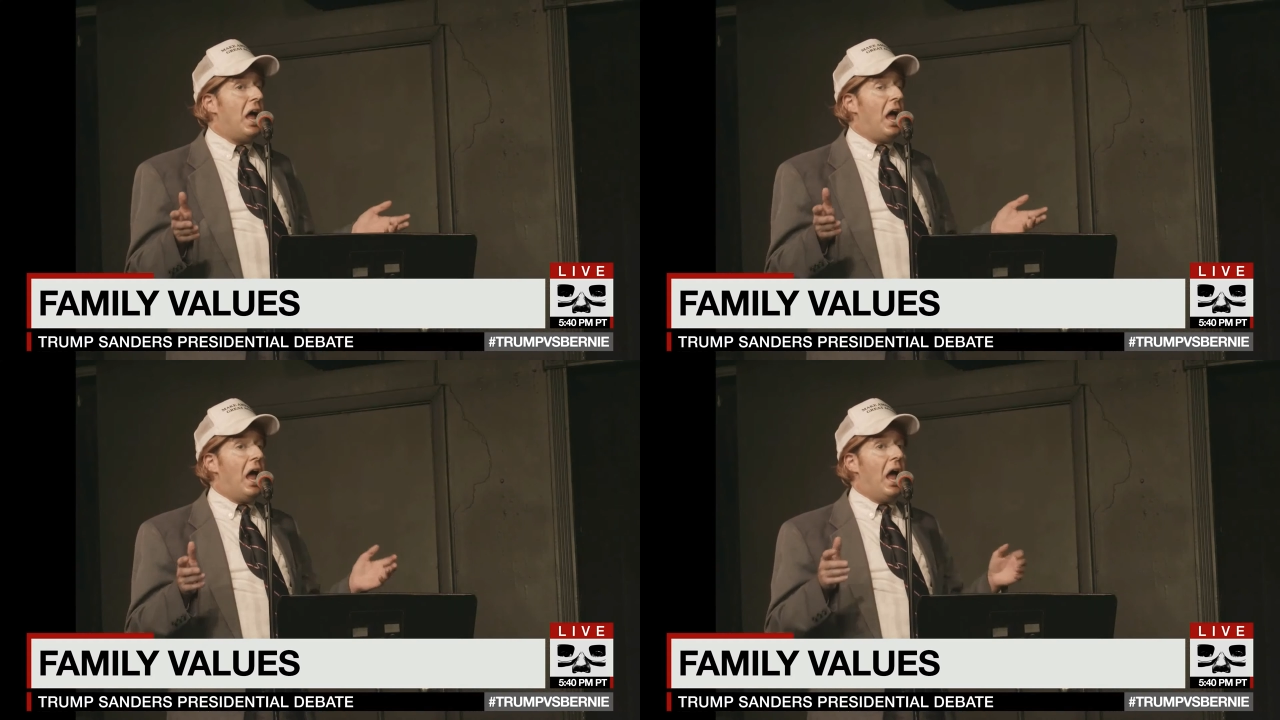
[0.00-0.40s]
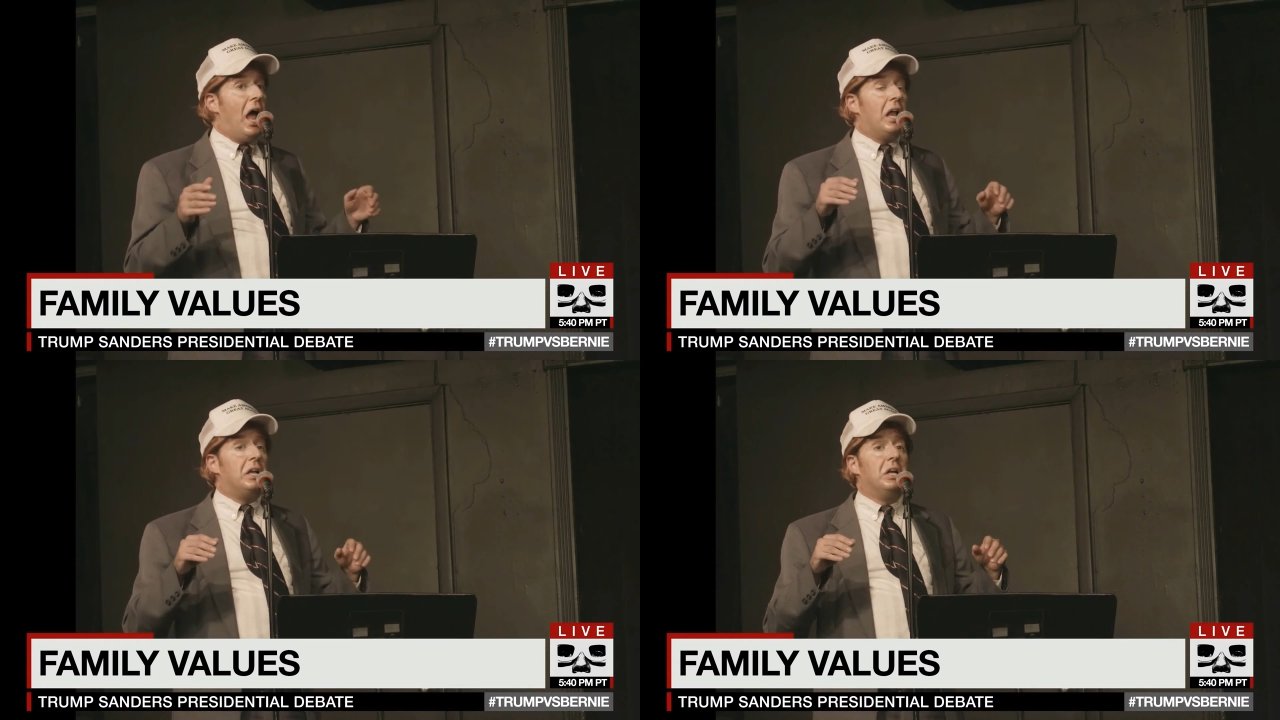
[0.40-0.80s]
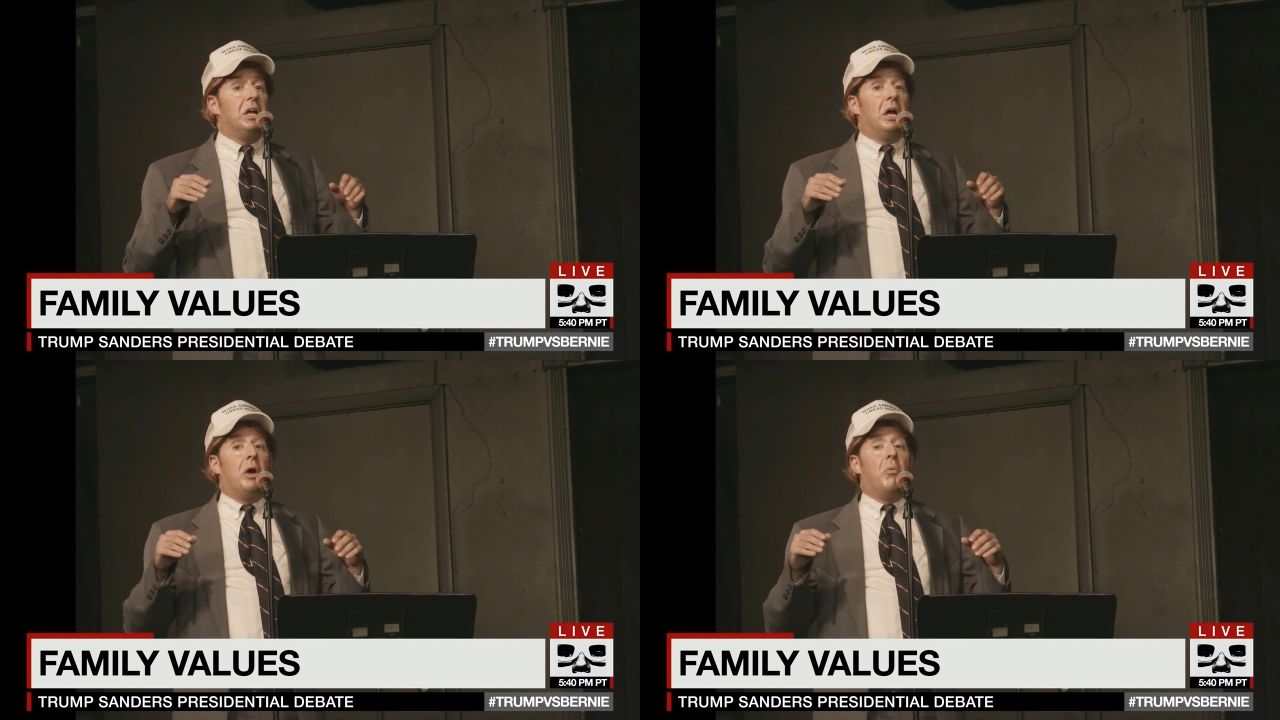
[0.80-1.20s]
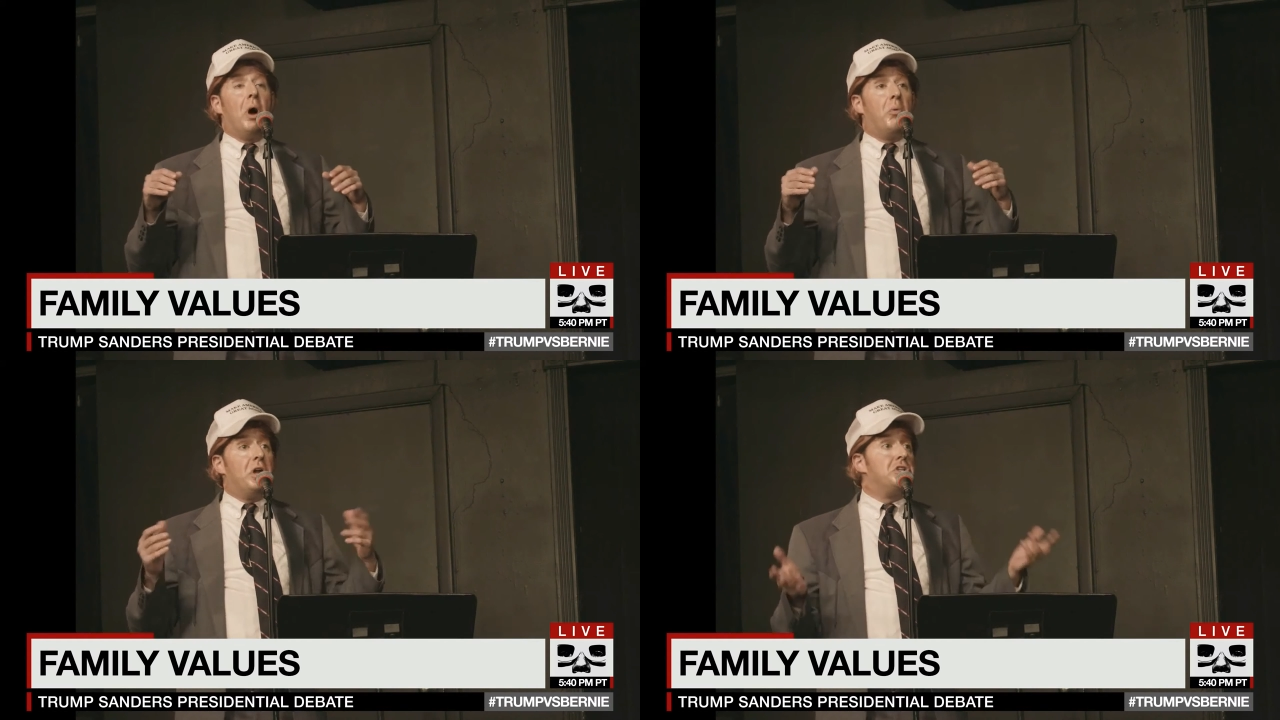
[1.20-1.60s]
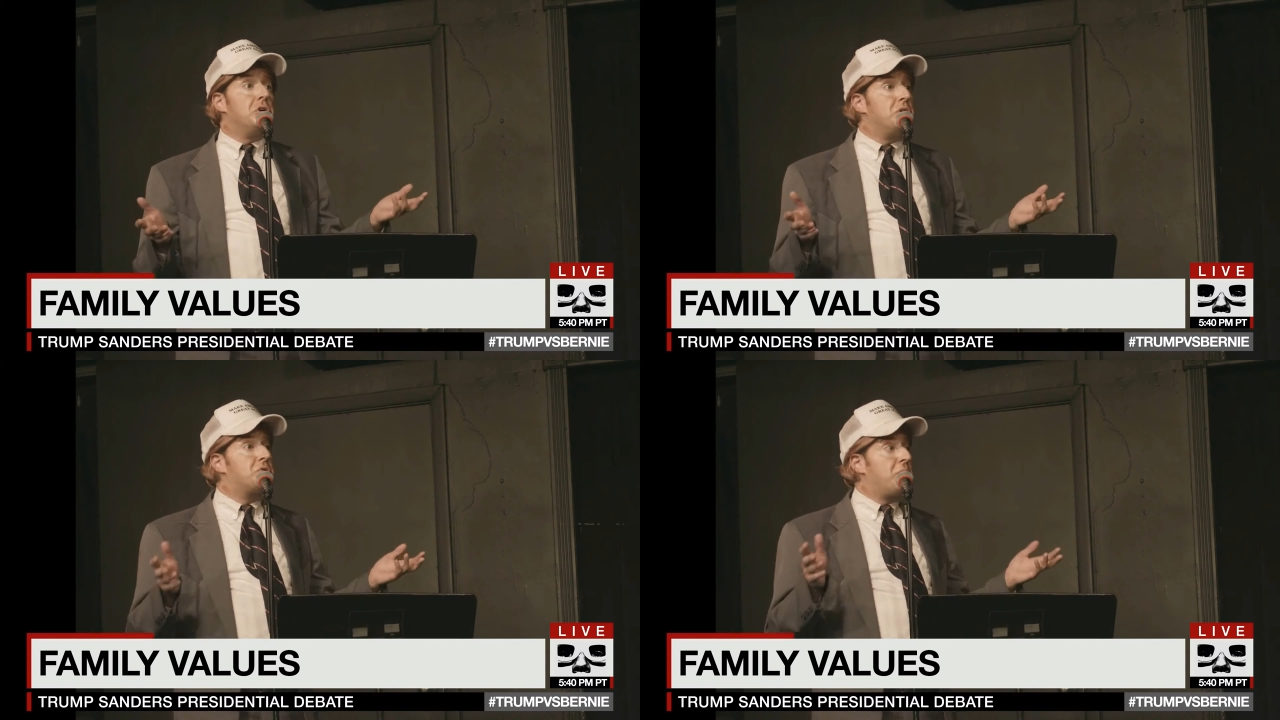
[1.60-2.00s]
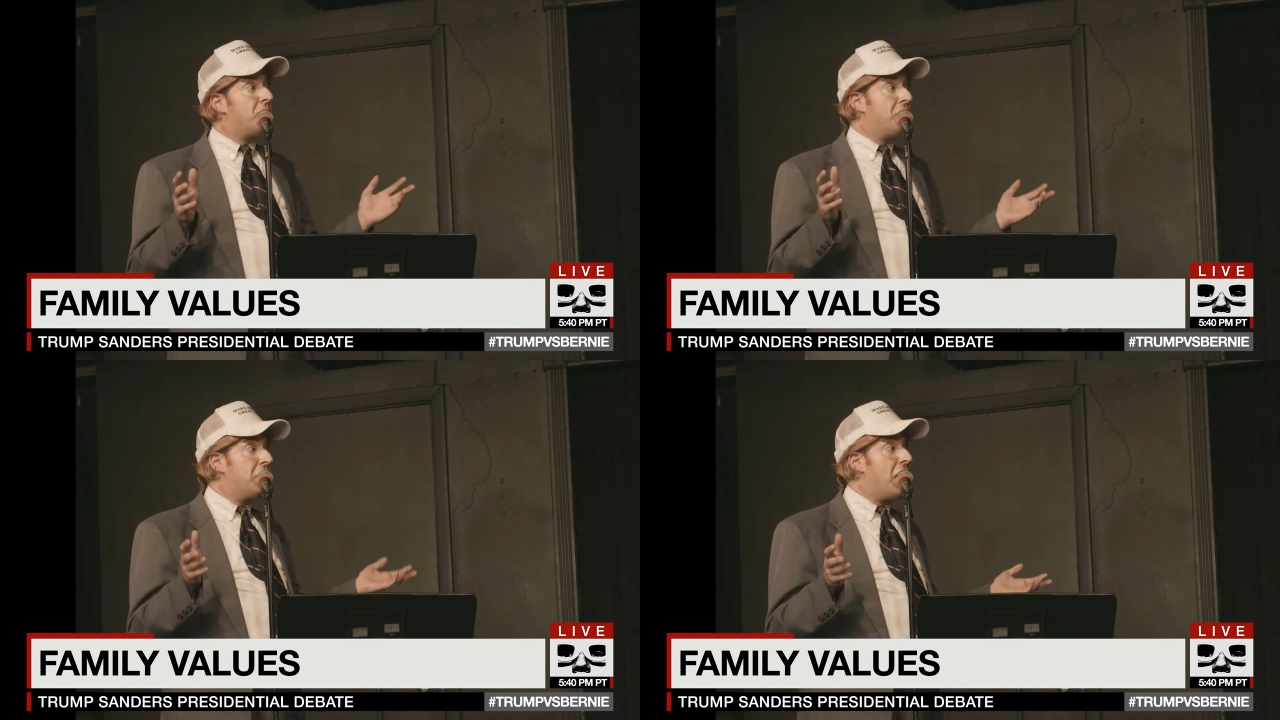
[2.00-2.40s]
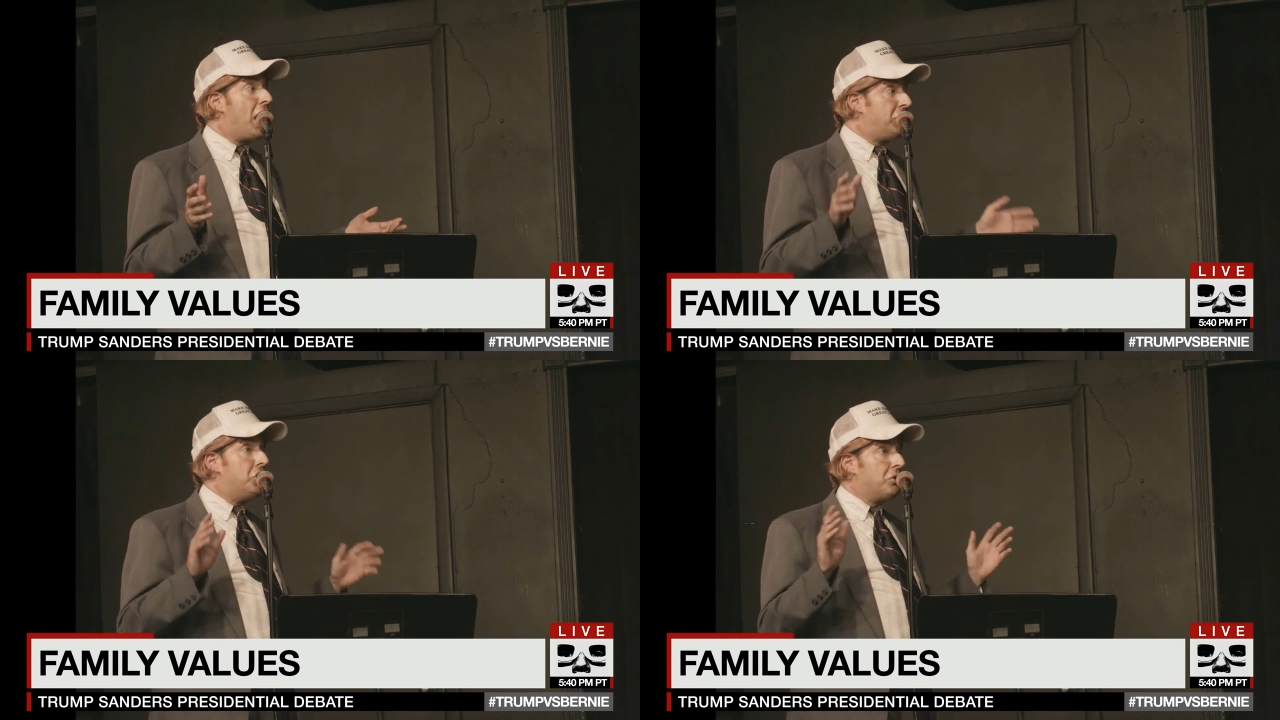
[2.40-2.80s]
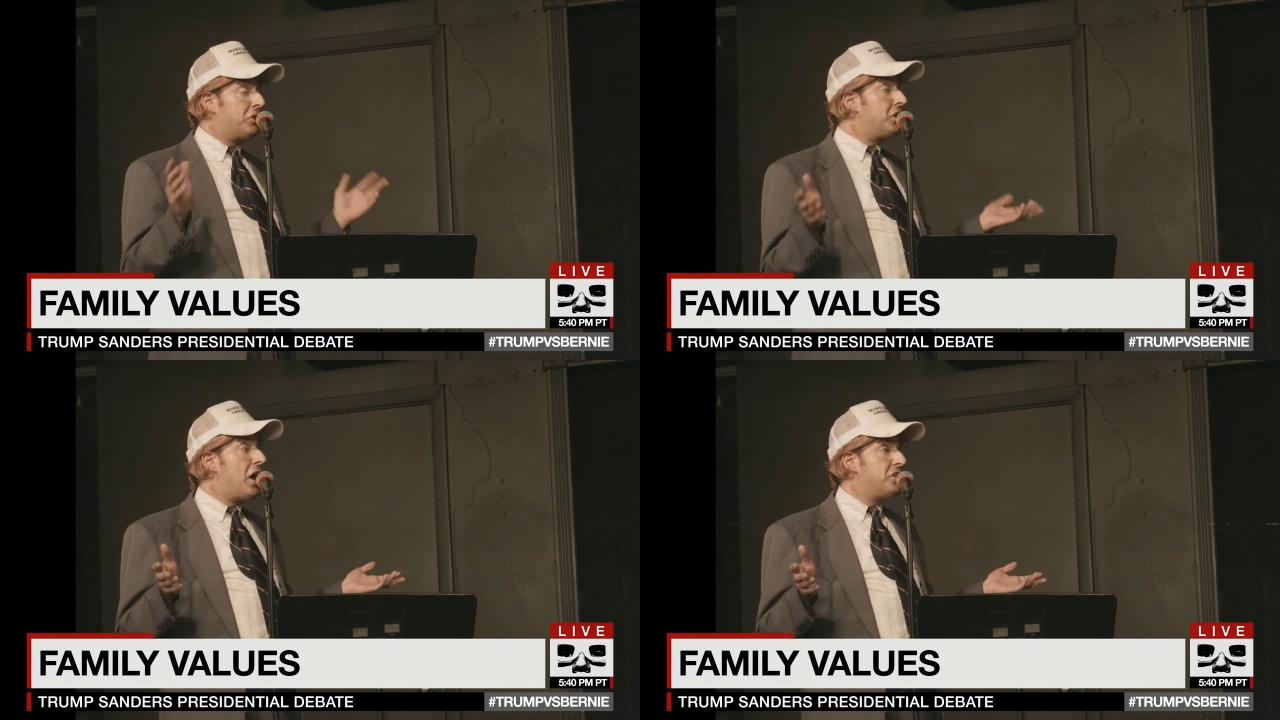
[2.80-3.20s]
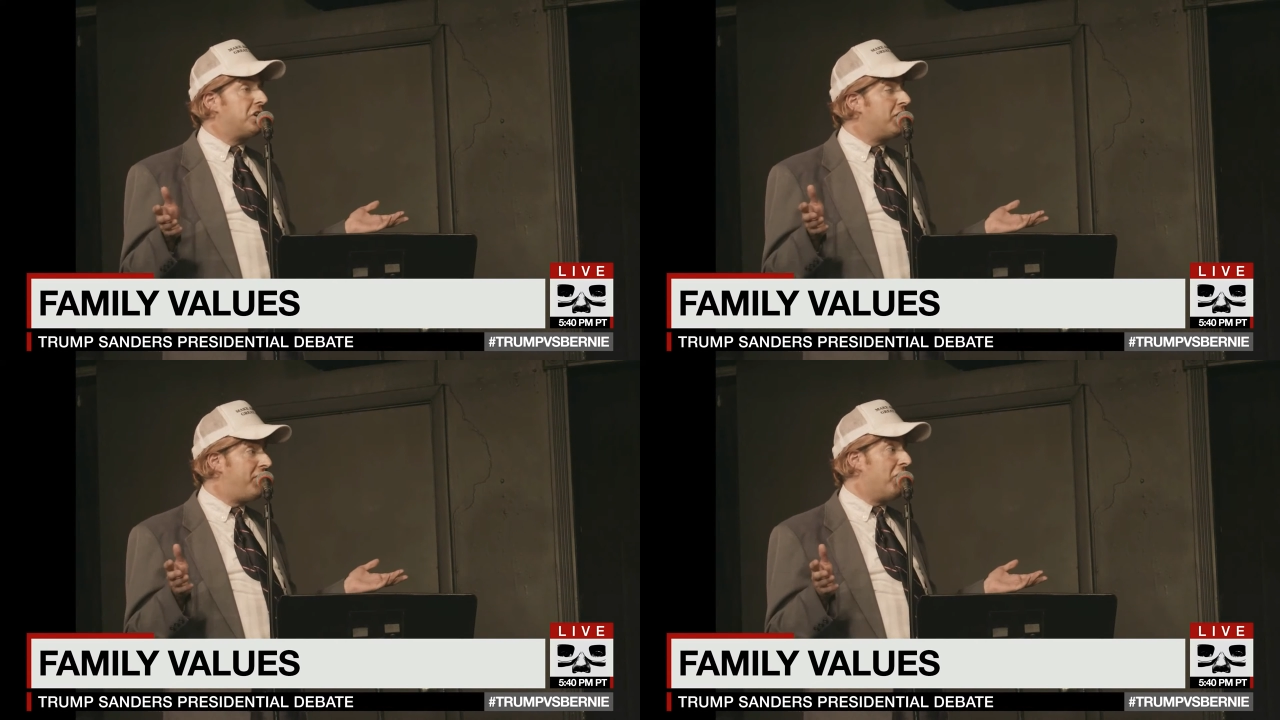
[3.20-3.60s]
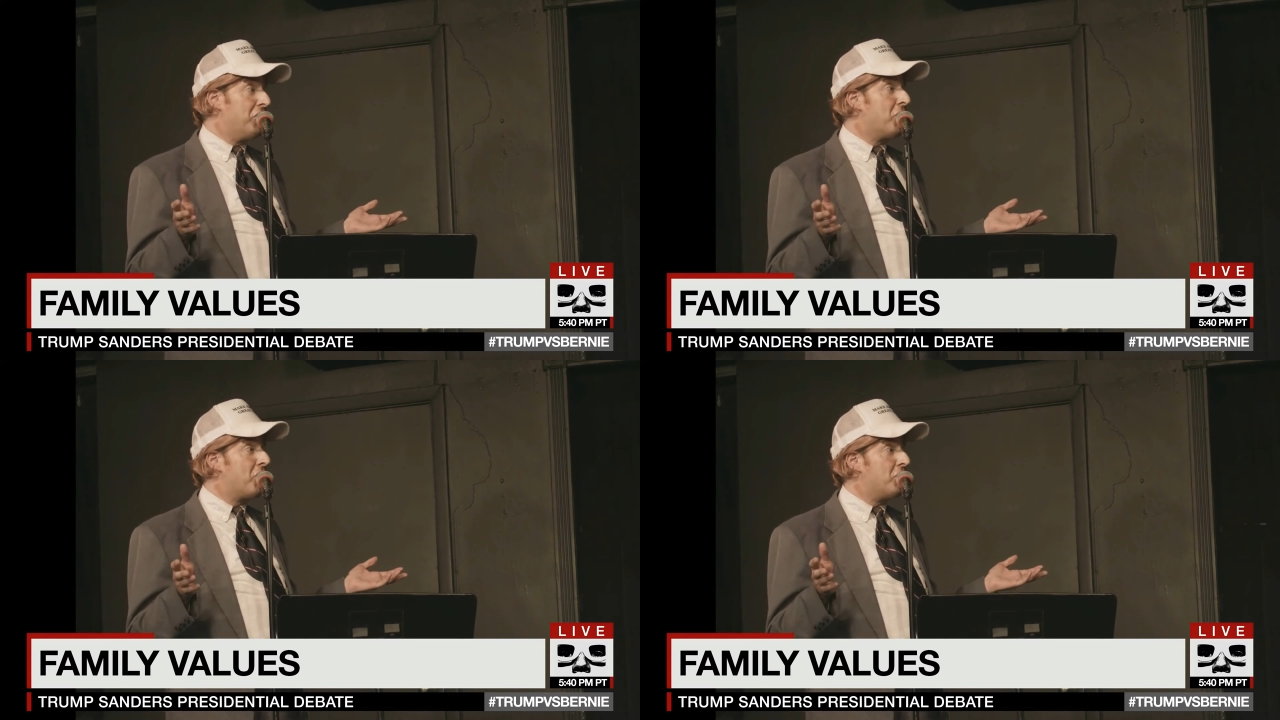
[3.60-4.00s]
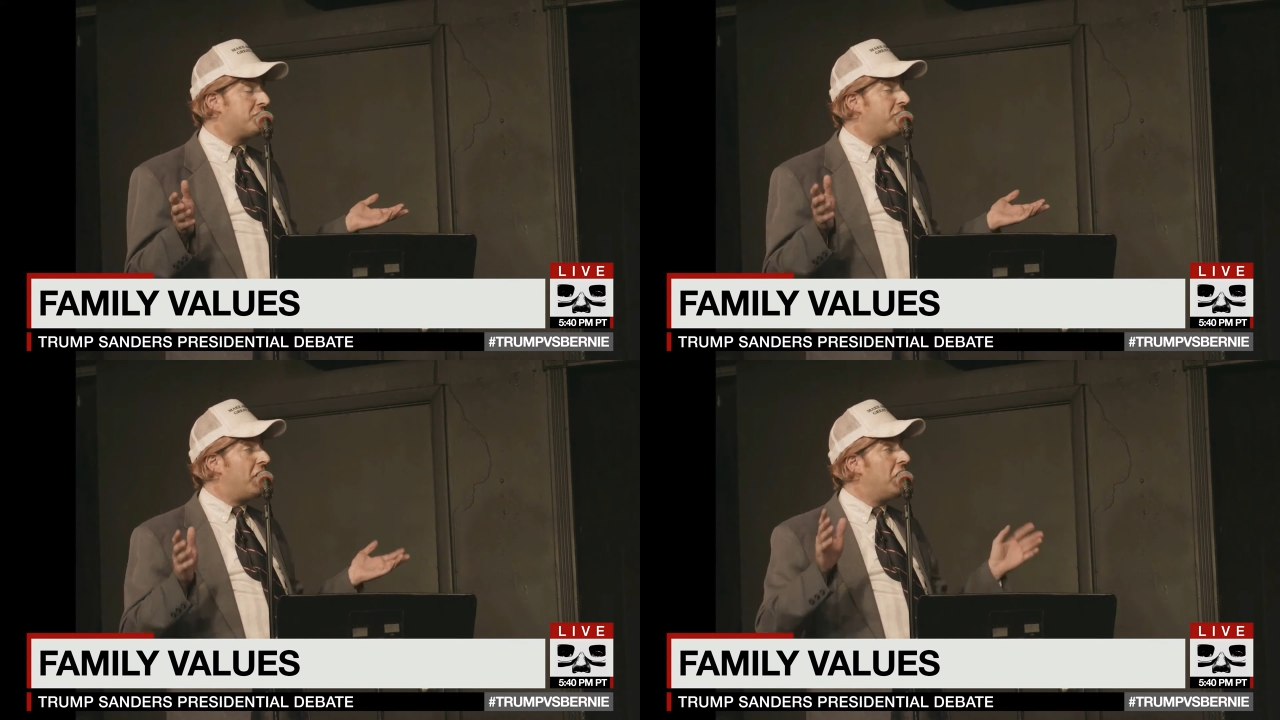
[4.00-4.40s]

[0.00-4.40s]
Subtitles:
And what we do is we reenact the euthanizing of Eleanor Roosevelt,